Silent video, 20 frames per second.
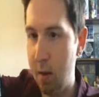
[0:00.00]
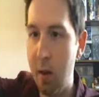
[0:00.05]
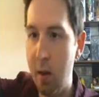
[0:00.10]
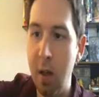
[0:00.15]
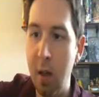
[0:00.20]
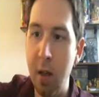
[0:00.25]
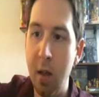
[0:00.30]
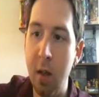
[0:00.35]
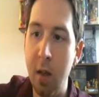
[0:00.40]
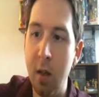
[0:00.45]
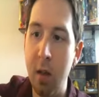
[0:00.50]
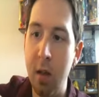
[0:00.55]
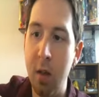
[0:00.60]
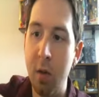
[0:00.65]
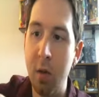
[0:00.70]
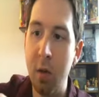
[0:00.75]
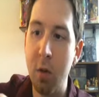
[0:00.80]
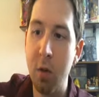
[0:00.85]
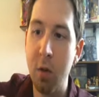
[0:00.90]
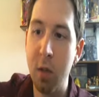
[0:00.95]
And
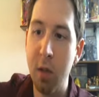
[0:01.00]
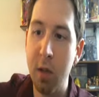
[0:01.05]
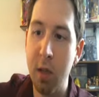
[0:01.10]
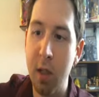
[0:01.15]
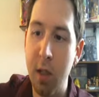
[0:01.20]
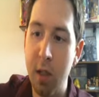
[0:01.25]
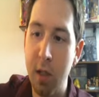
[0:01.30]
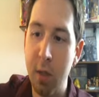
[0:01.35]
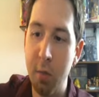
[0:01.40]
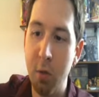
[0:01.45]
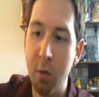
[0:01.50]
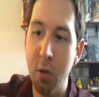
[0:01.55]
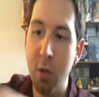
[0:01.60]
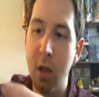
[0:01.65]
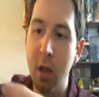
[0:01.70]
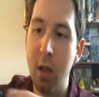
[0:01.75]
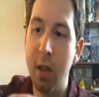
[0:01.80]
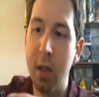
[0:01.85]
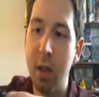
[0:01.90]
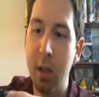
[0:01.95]
of course it has more
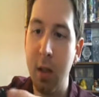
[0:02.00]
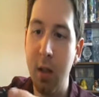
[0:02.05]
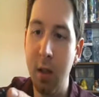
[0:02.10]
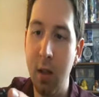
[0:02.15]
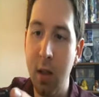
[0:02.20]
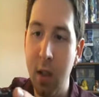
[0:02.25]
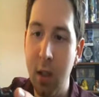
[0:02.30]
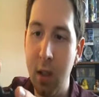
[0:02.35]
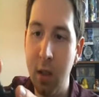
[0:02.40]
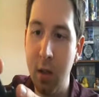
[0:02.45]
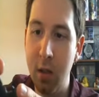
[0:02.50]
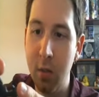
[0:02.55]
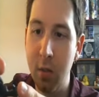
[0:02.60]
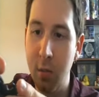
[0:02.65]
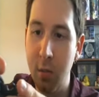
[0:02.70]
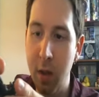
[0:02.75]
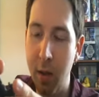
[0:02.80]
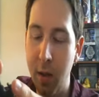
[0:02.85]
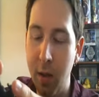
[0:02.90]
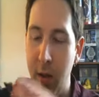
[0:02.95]
articulation
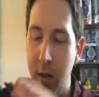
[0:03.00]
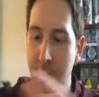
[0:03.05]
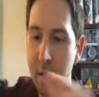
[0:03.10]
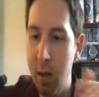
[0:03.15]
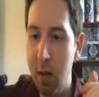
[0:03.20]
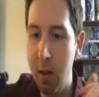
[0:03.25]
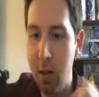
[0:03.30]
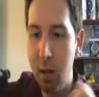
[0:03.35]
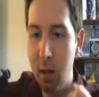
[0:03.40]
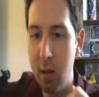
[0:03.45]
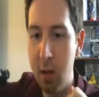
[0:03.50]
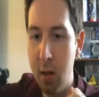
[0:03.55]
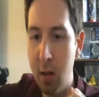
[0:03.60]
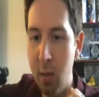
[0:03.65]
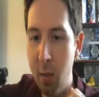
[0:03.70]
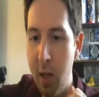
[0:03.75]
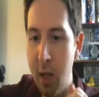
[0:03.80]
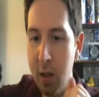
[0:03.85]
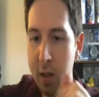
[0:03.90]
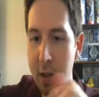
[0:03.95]
with the
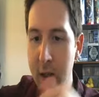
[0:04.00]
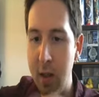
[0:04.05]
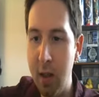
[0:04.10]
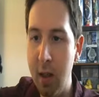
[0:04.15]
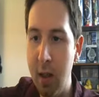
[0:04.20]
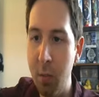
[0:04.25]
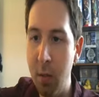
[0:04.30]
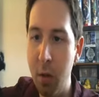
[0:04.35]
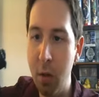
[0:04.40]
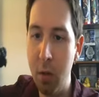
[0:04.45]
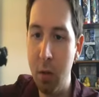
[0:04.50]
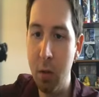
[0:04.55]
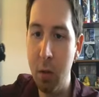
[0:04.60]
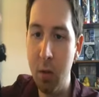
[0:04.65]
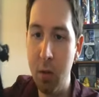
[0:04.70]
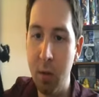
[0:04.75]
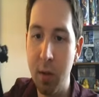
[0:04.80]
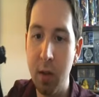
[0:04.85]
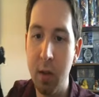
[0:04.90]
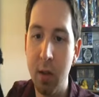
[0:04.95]
bent
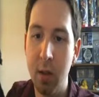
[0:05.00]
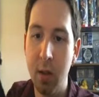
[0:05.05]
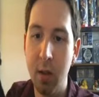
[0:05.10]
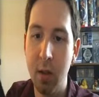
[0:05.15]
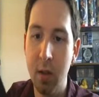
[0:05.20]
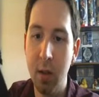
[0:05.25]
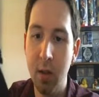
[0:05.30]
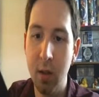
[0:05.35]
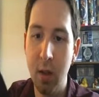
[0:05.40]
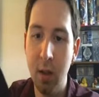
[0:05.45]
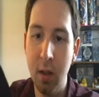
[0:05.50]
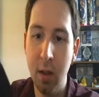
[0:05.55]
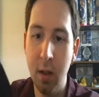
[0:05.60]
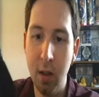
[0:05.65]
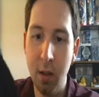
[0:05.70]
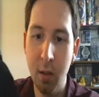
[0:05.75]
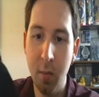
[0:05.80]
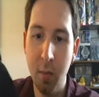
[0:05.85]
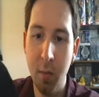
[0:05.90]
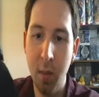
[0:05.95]
elbows
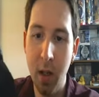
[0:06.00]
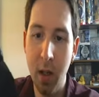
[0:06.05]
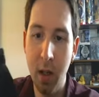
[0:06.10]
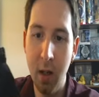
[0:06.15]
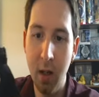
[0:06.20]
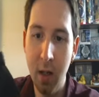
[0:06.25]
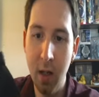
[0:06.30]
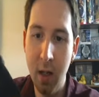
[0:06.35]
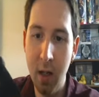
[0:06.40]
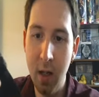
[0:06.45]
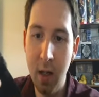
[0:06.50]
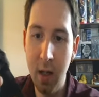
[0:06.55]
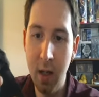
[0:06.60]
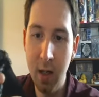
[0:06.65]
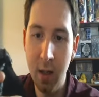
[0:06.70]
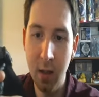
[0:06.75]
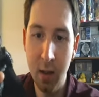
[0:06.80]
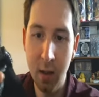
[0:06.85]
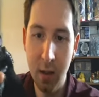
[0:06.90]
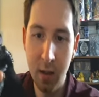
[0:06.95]
and bent
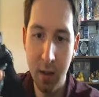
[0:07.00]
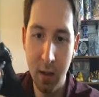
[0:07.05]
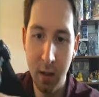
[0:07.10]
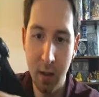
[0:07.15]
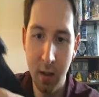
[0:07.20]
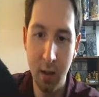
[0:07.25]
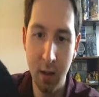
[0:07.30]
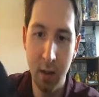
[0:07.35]
knees.